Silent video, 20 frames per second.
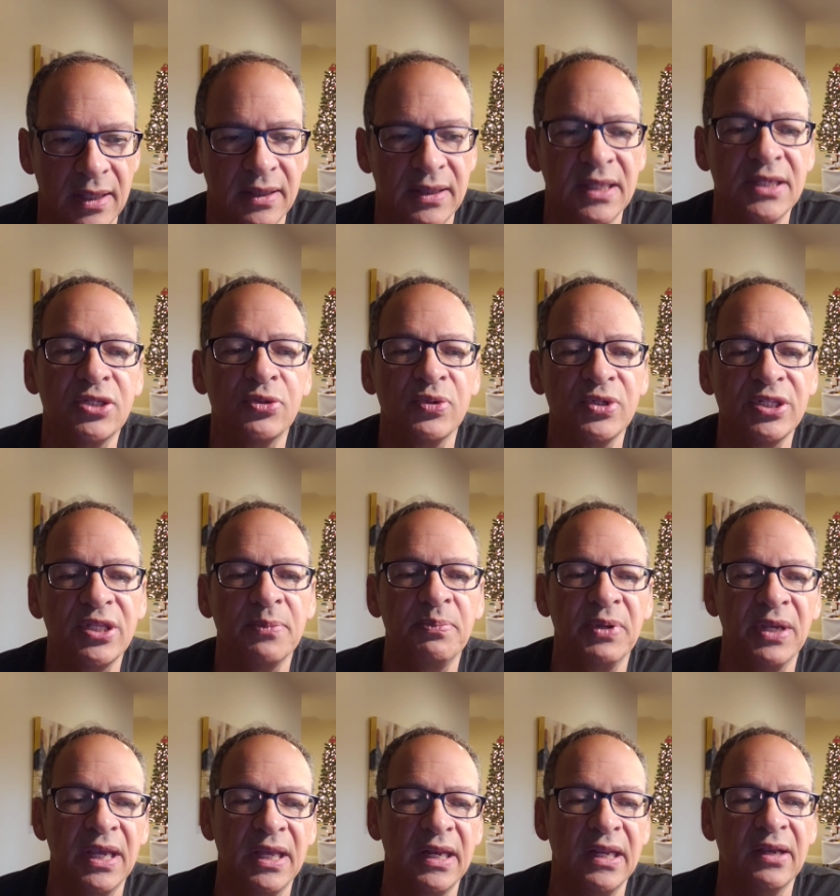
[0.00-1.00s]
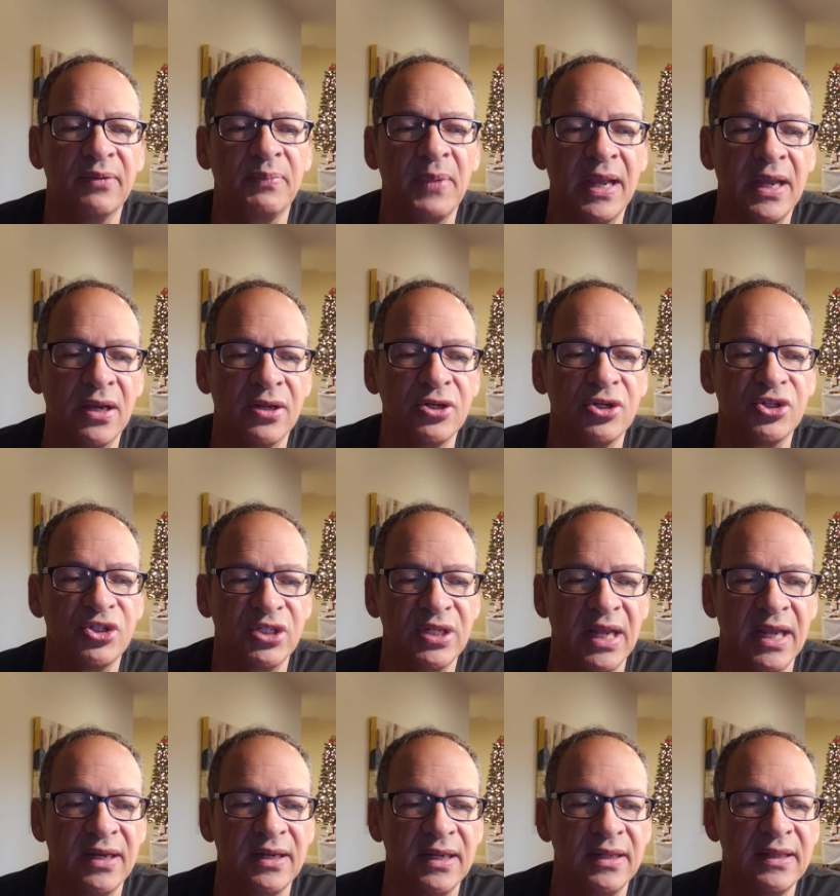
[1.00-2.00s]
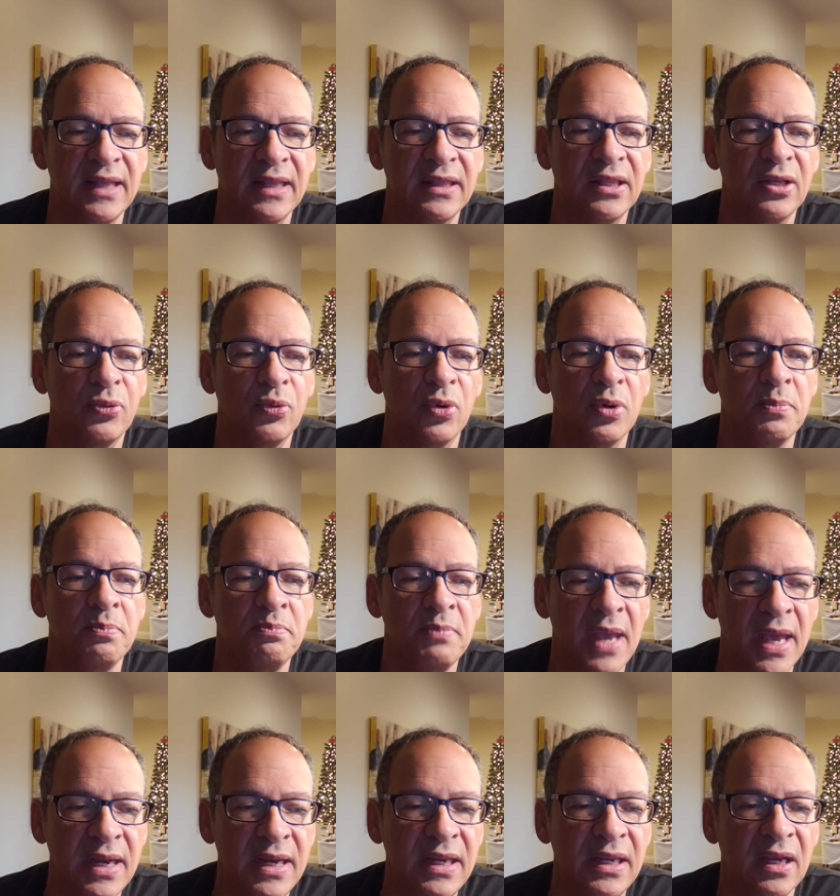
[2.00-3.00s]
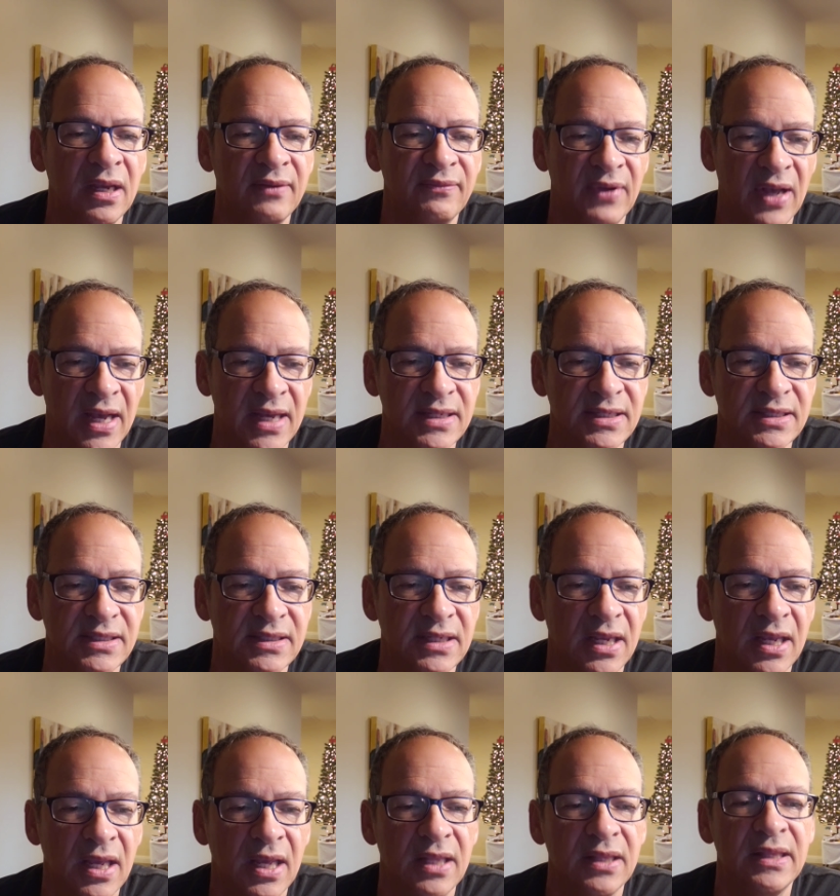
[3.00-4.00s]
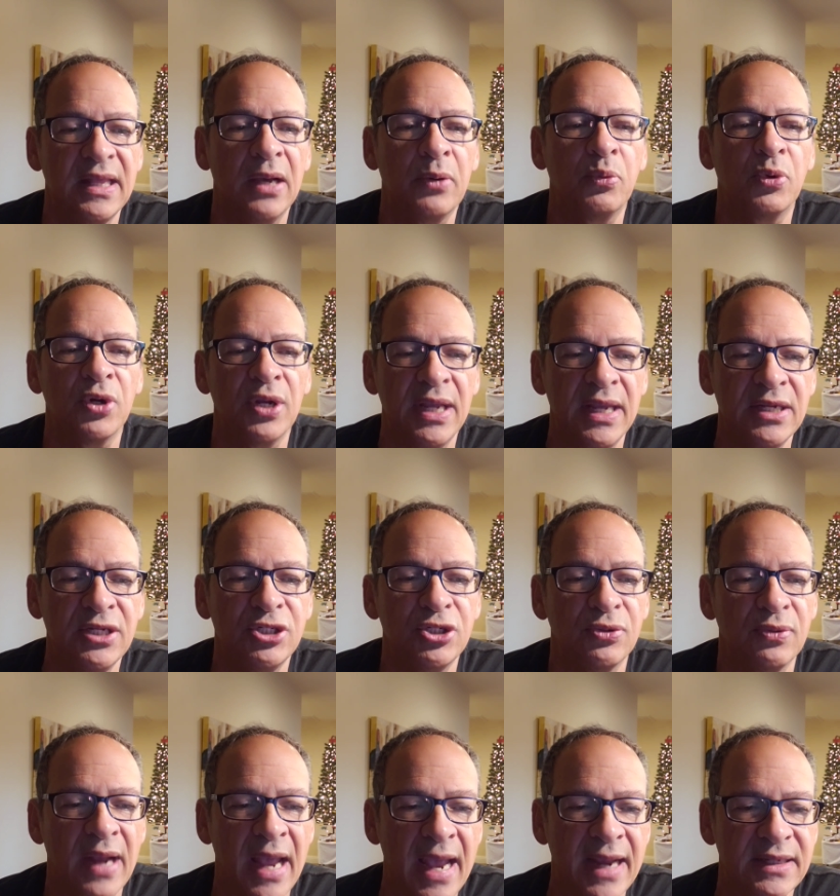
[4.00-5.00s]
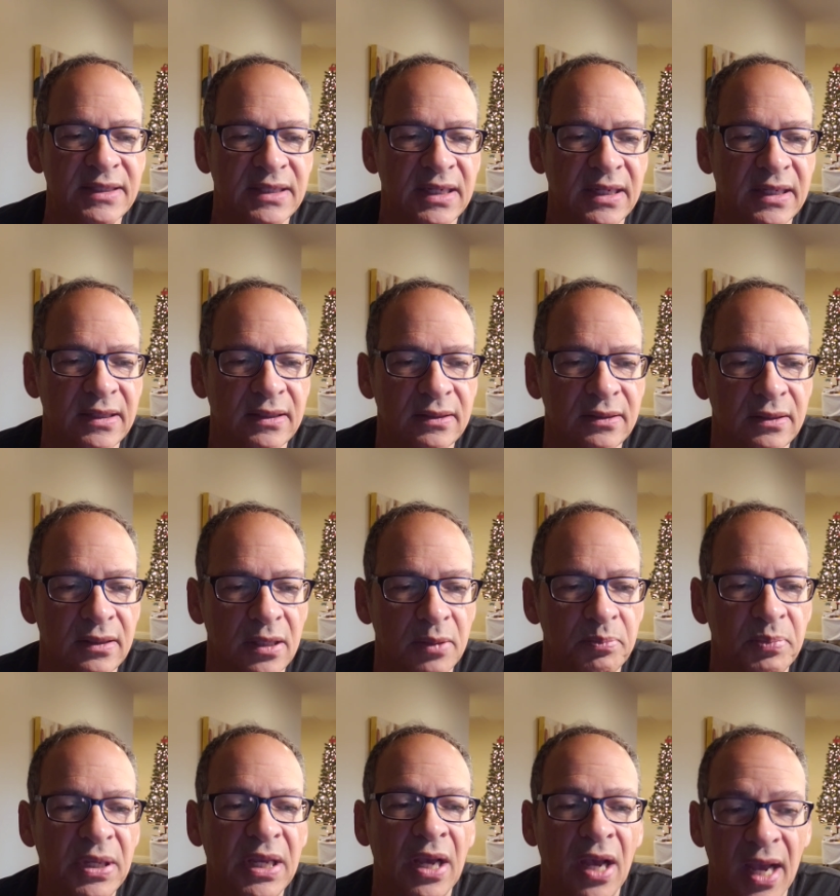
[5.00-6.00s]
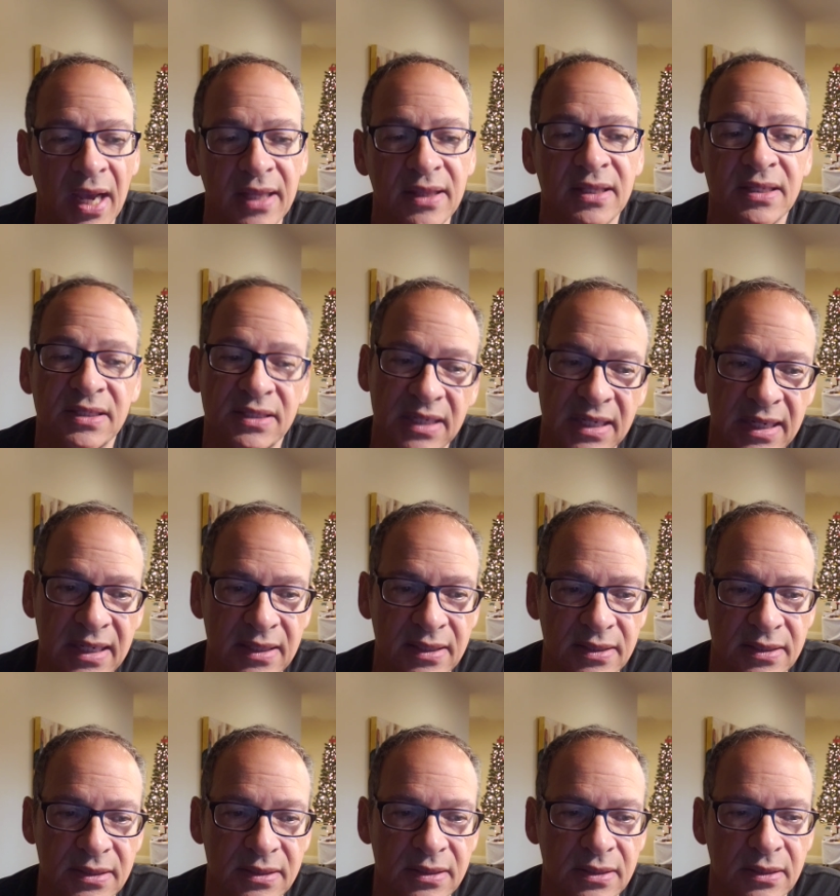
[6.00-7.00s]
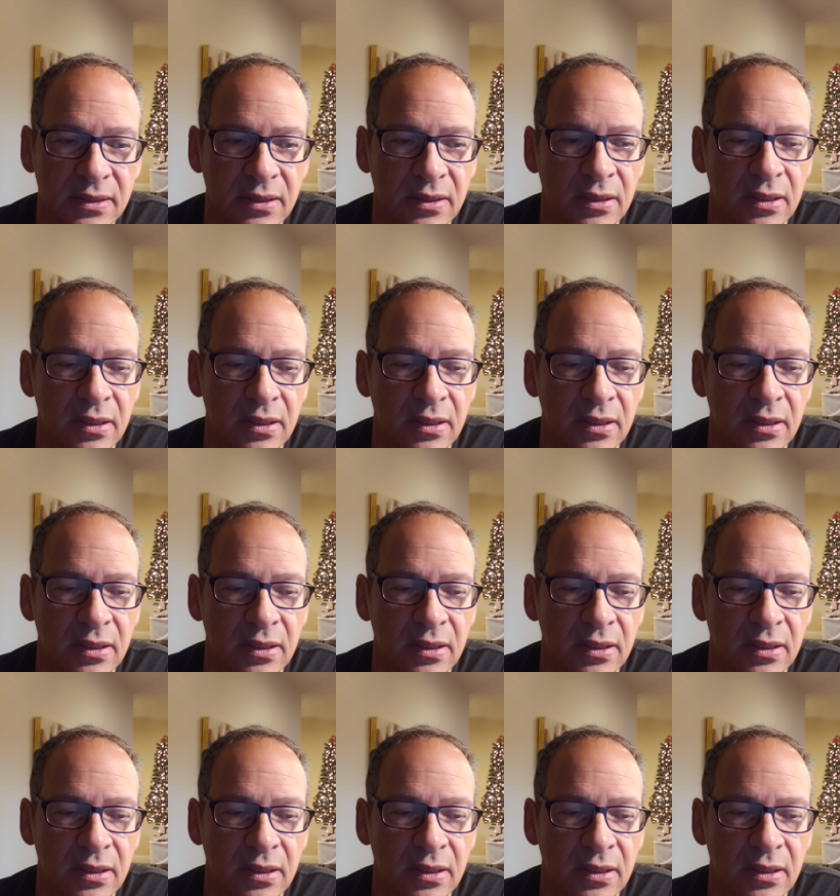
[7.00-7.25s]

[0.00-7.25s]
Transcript: This was the beginning of my understanding that there were many of us that were interacting behind the scenes.